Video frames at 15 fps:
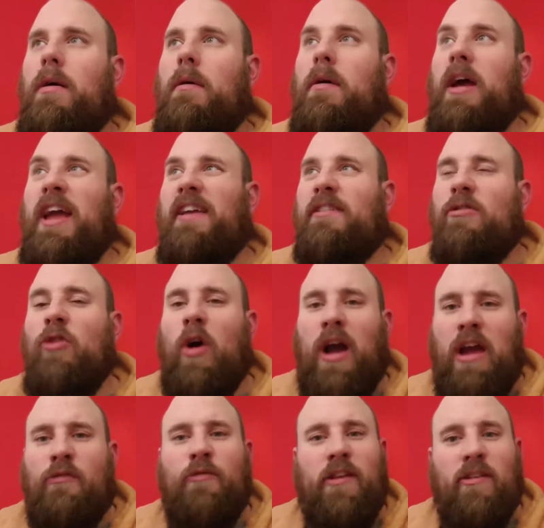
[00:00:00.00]
It's not
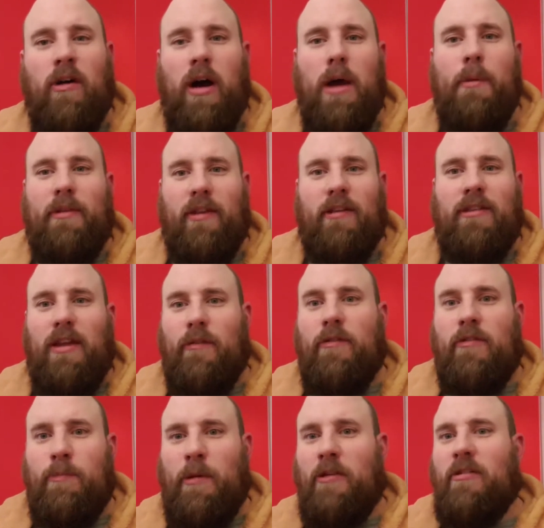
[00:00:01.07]
every time. It does have
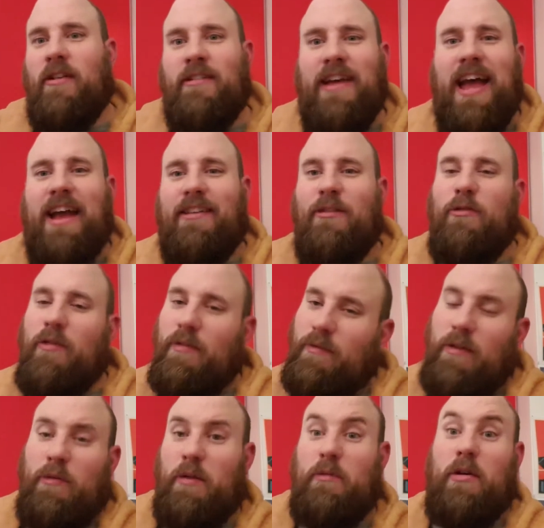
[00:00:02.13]
special attacks. You
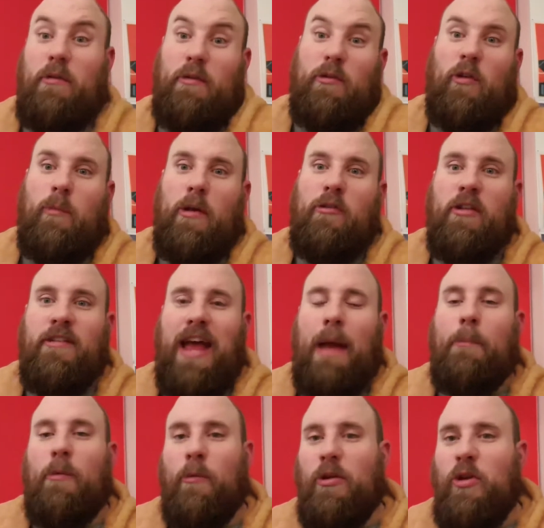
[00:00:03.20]
can't do a special attack,
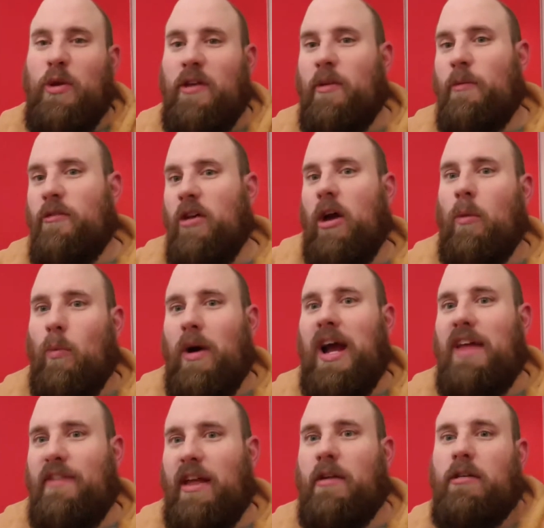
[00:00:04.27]
but when you hit them a certain way,
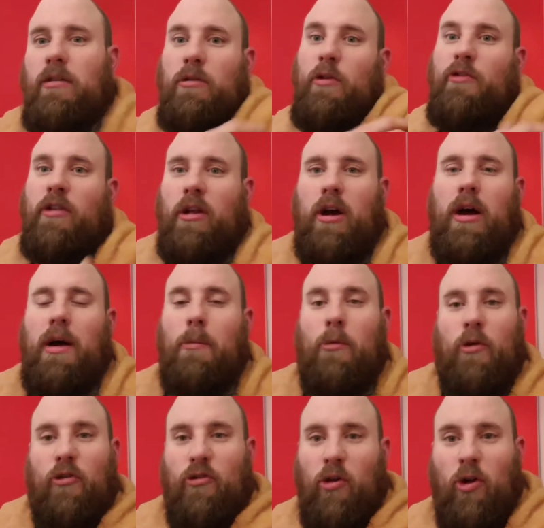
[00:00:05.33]
they can lose an arm or
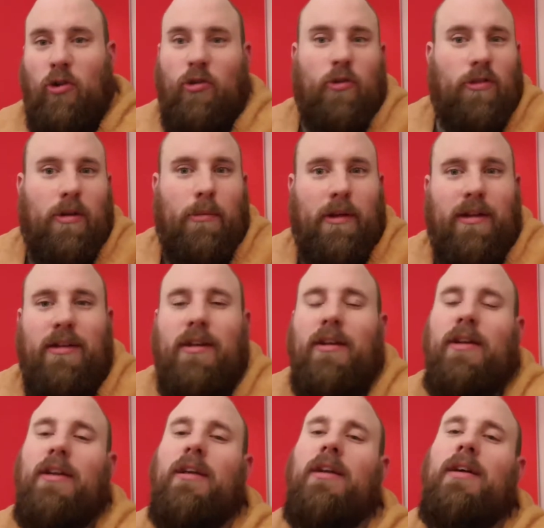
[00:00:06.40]
a shoulder or something,
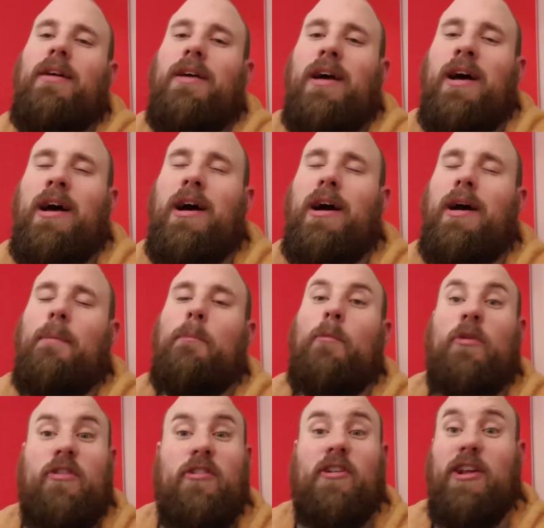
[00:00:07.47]

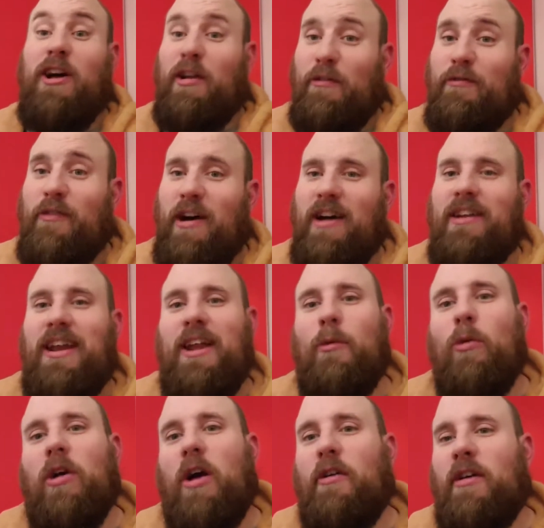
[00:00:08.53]
which is a lot of fun. And it will
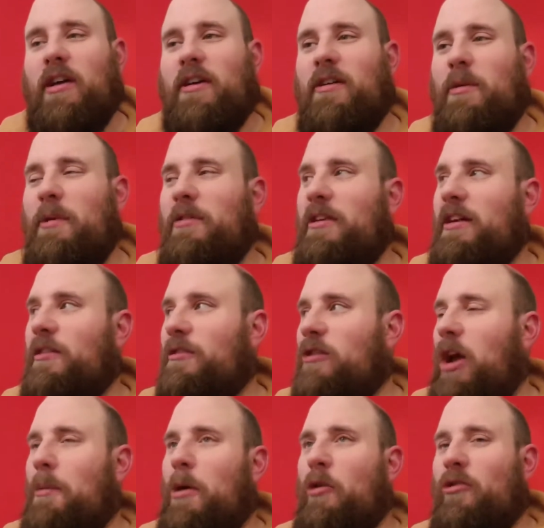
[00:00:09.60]
go almost like a
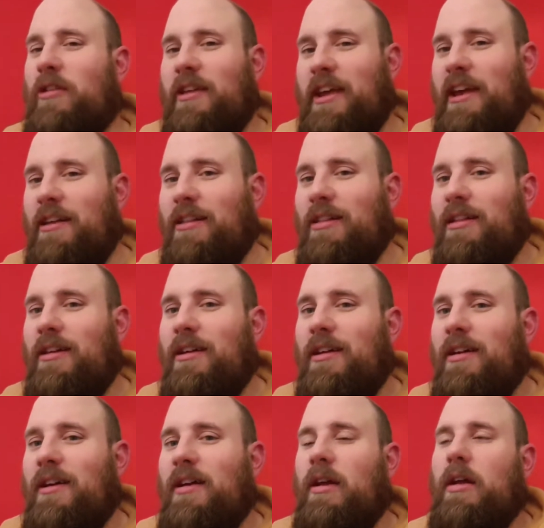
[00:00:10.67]
slow motion kill.
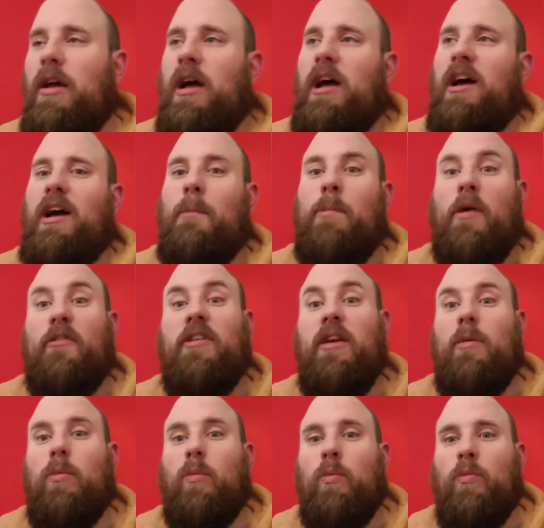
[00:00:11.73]
But
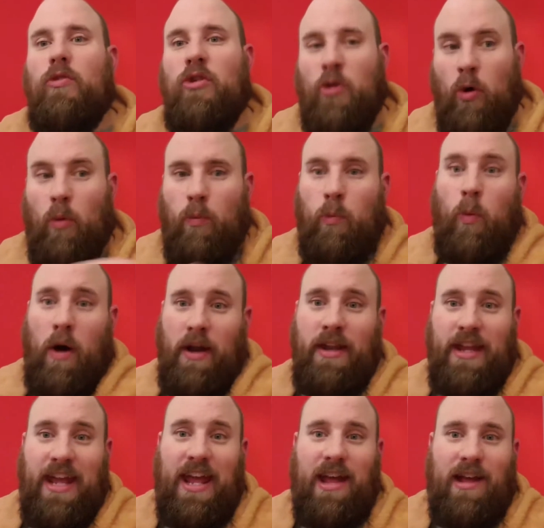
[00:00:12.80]
obviously, you're one
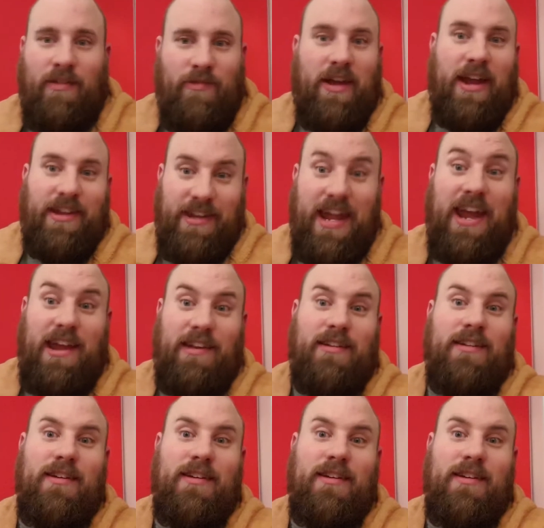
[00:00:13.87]
hit and they're dead.